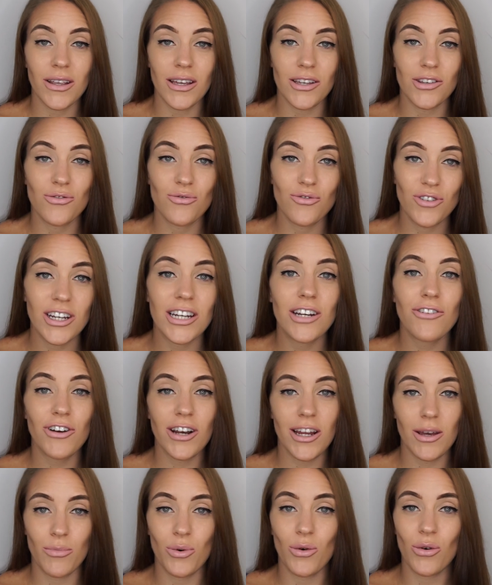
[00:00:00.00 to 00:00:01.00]
It's really,
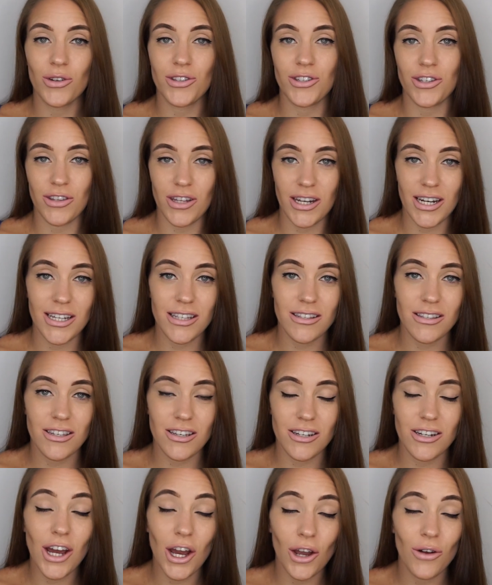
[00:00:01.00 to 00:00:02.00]
really important
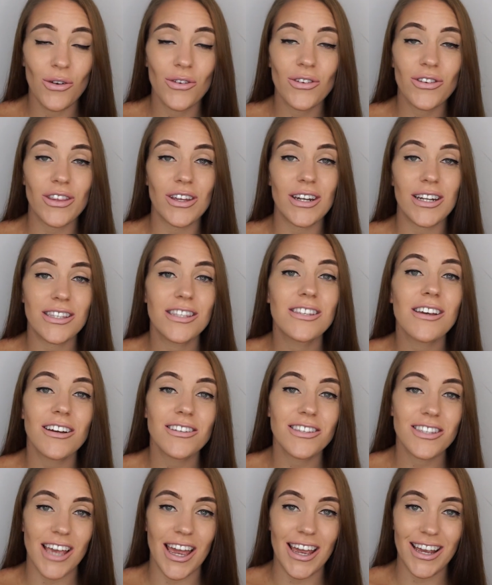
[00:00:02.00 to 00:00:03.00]
to note that it
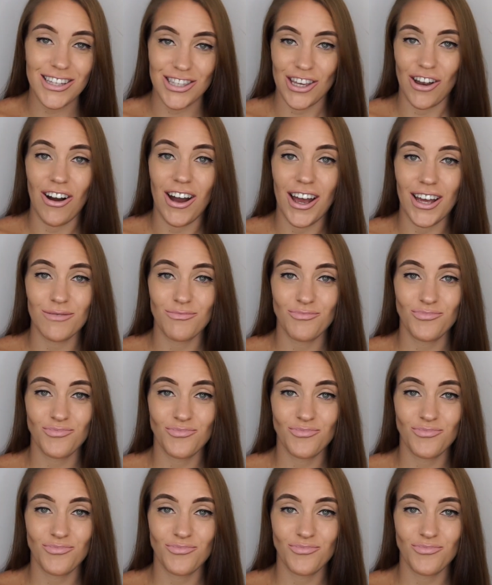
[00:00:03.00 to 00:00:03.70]
does take time.